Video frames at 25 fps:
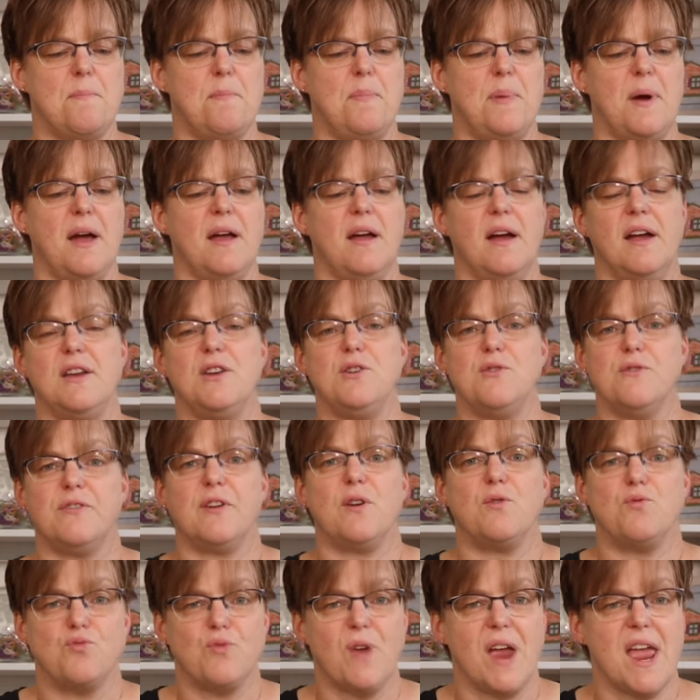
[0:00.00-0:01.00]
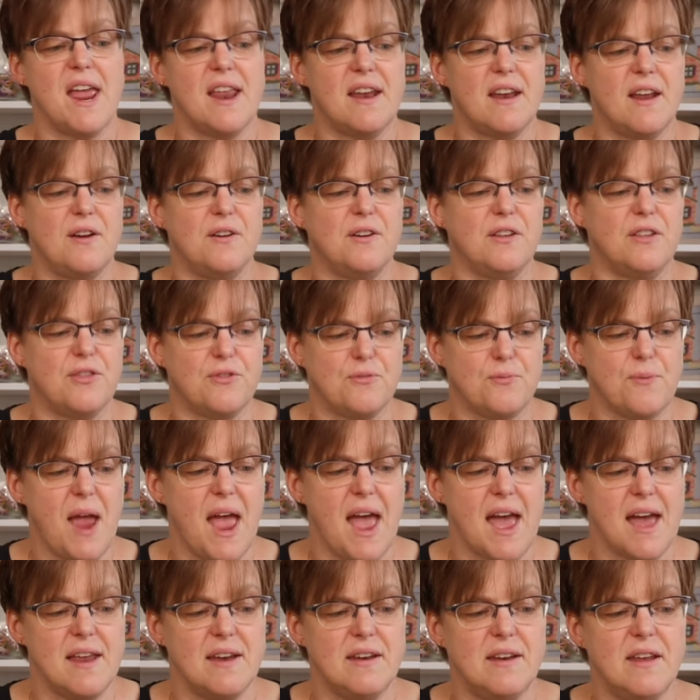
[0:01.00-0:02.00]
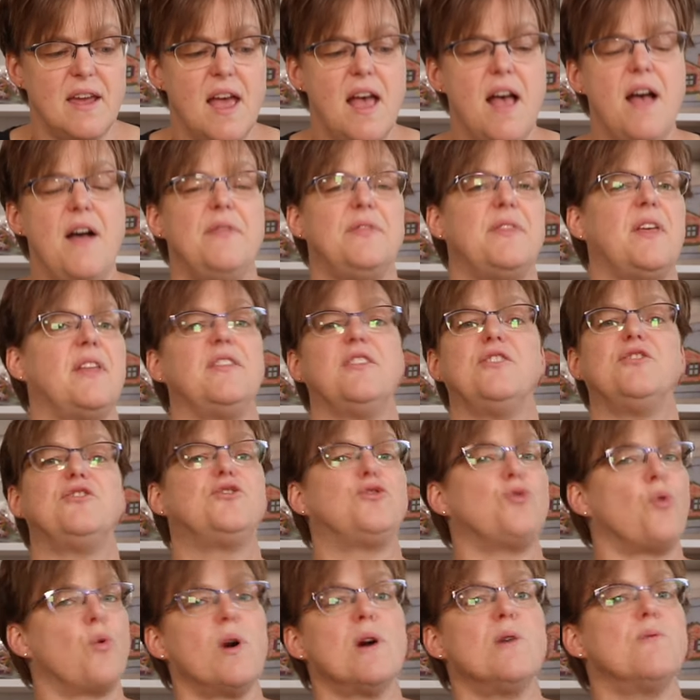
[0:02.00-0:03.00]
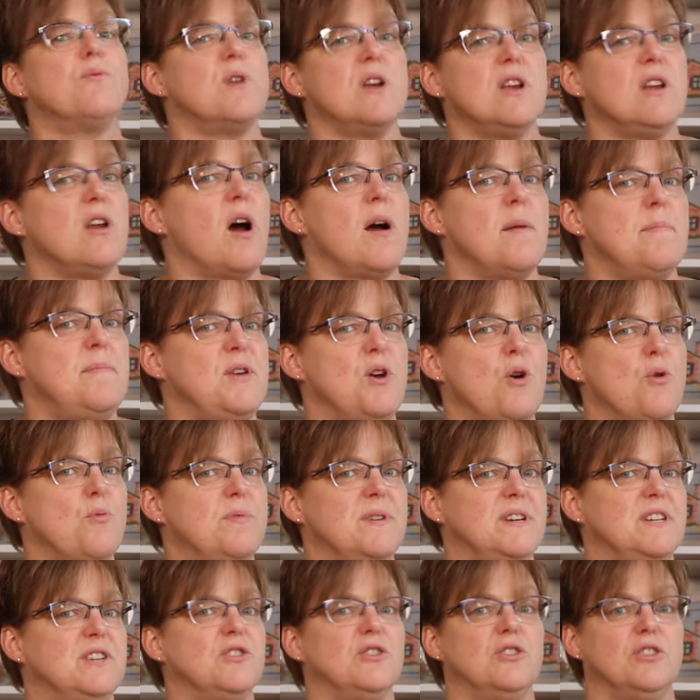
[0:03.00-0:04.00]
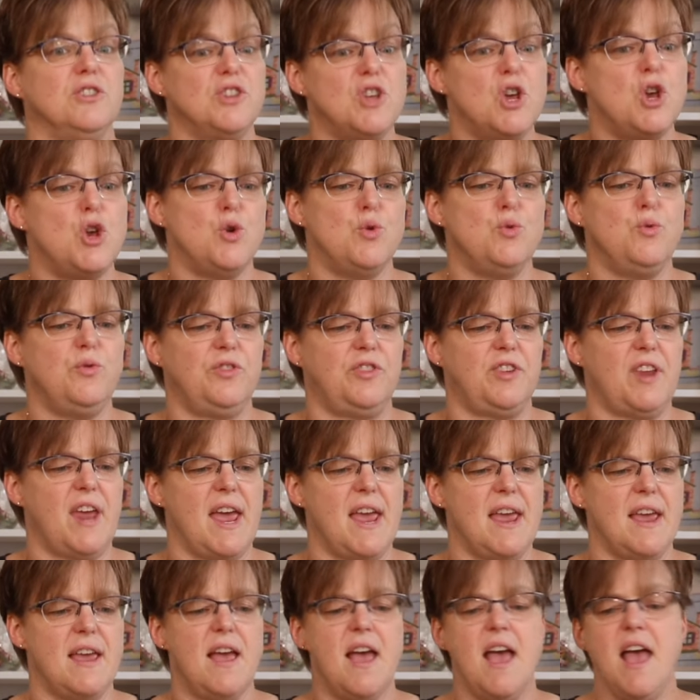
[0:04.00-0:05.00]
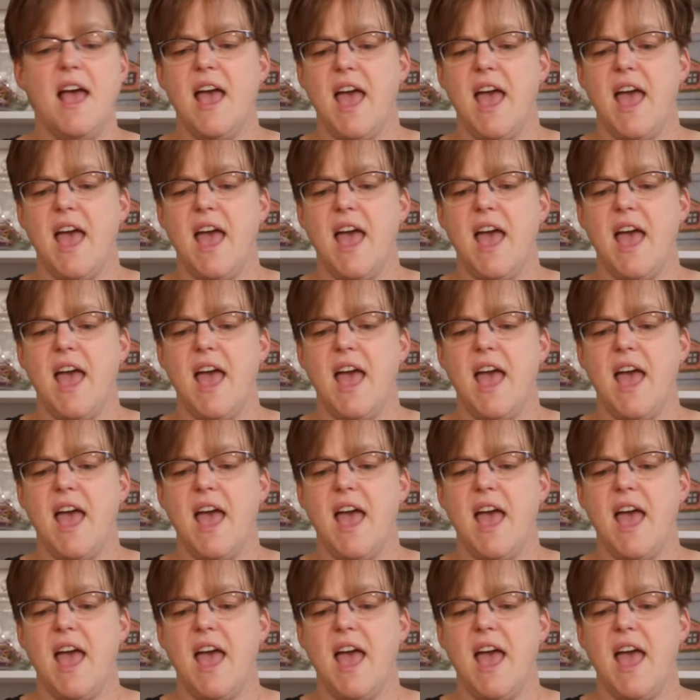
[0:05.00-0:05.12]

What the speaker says: but I knew if I ran out of thread, then the store would not be open till Tuesday.